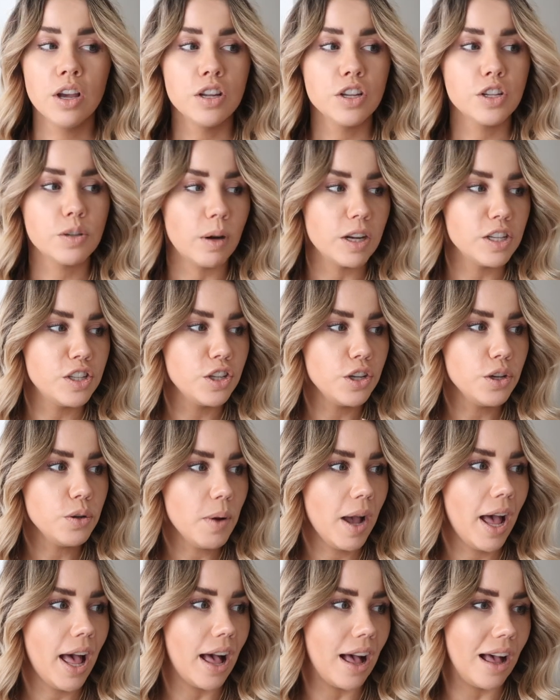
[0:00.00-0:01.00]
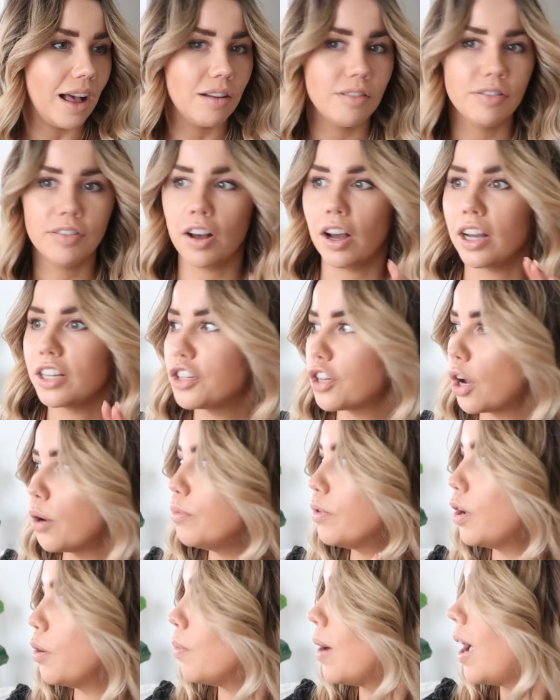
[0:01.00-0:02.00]
so i do have i
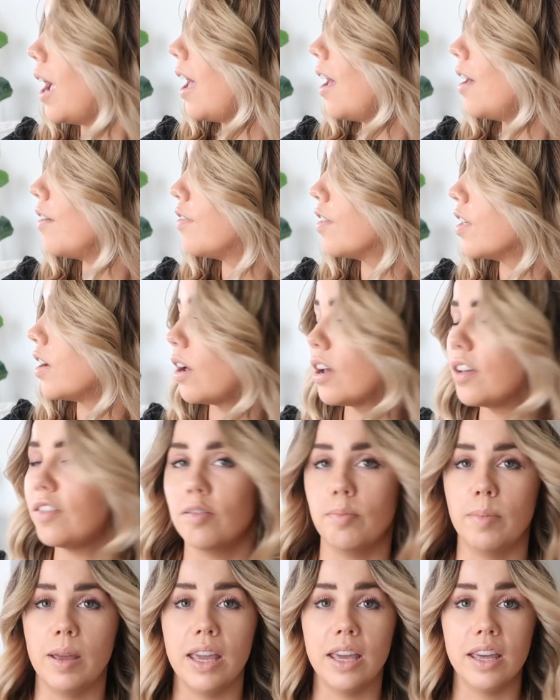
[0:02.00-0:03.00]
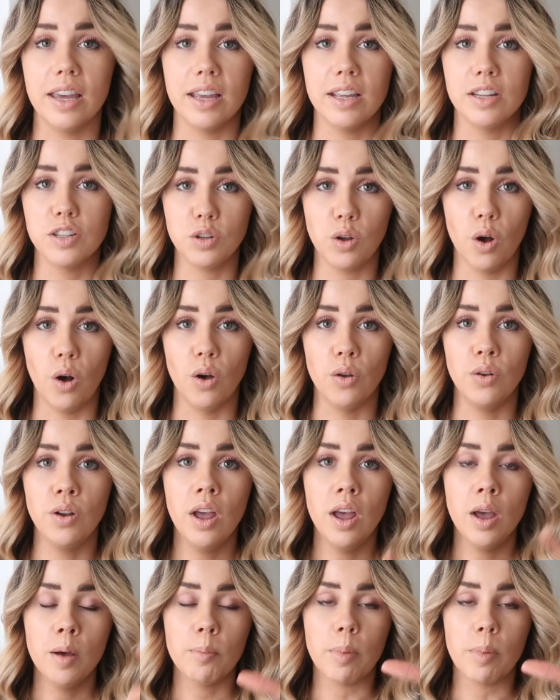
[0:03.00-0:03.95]
don't know where for the life of me it has gone